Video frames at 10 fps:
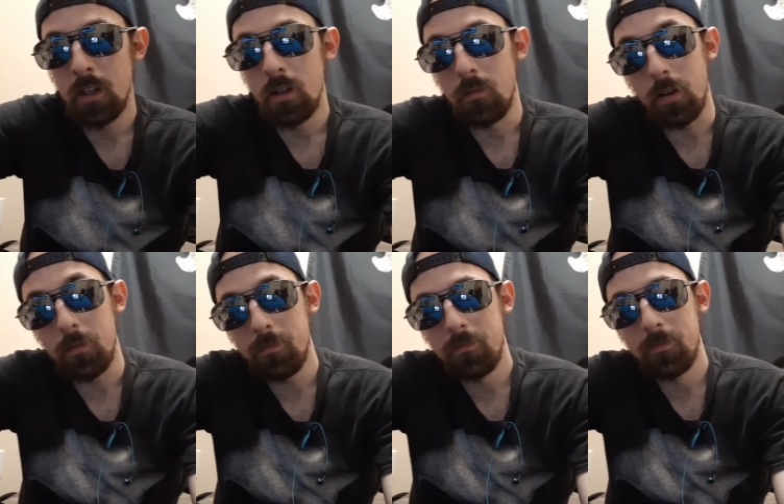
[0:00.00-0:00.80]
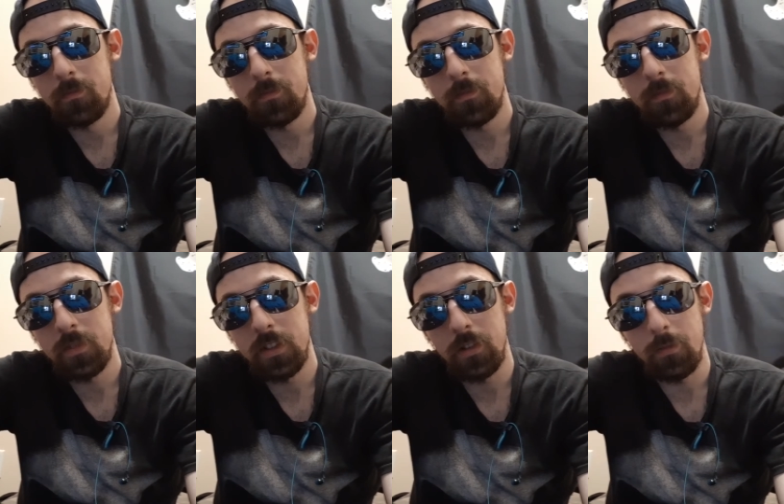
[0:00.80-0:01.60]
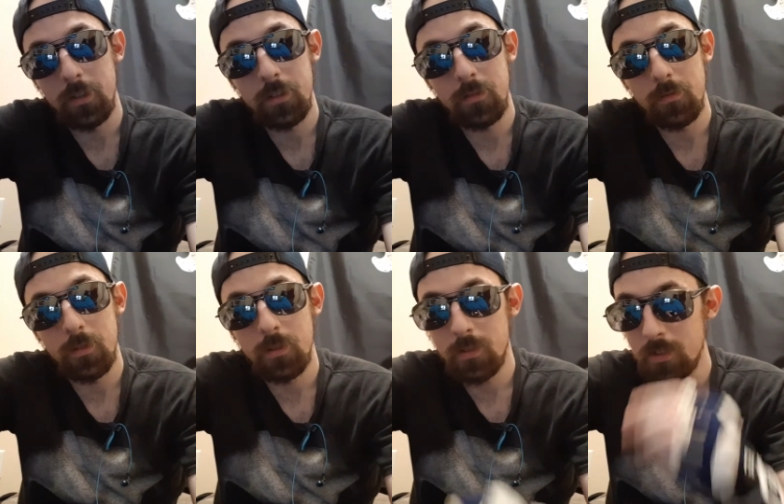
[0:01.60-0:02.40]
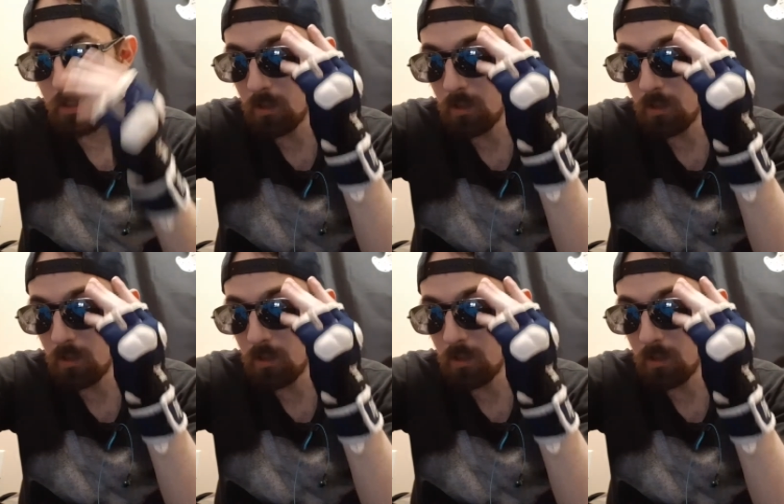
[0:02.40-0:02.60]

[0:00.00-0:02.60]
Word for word: Welcome to the real world.